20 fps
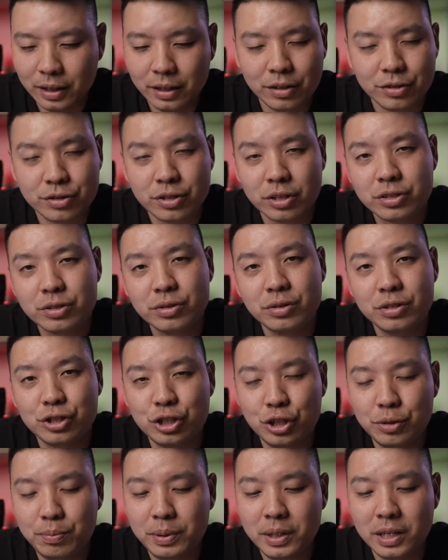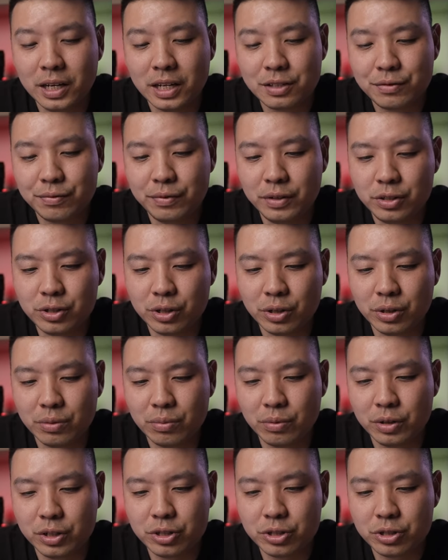And there's also a GPS feature,
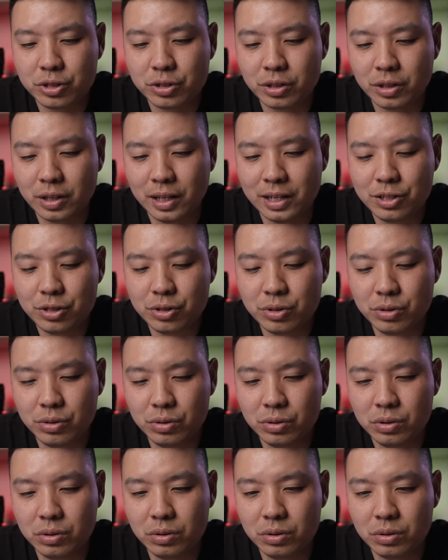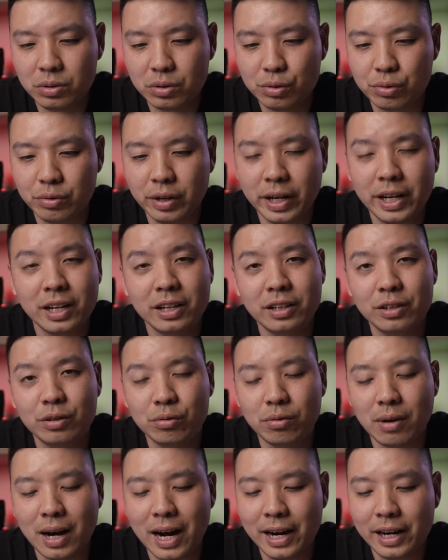which lets you create a
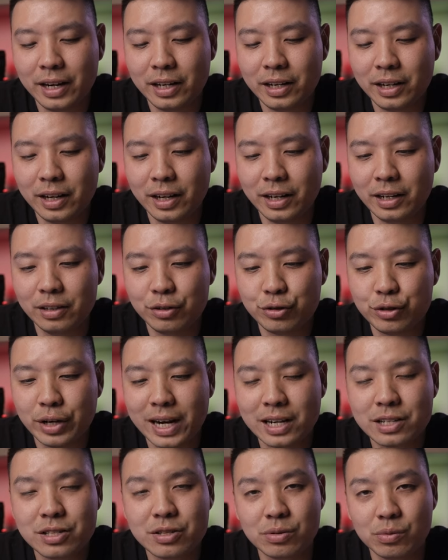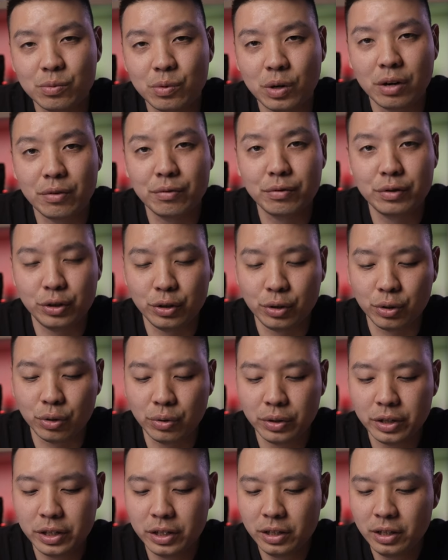new ride and tracks wherever you're
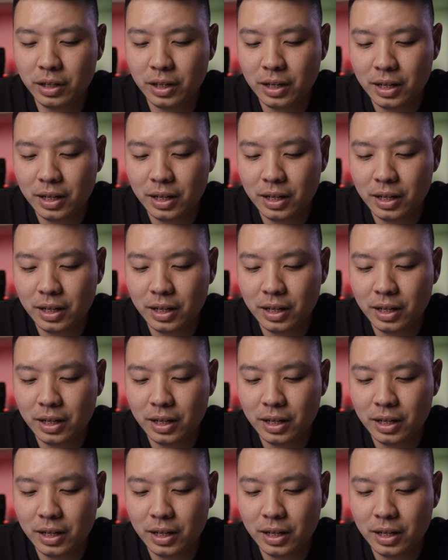going.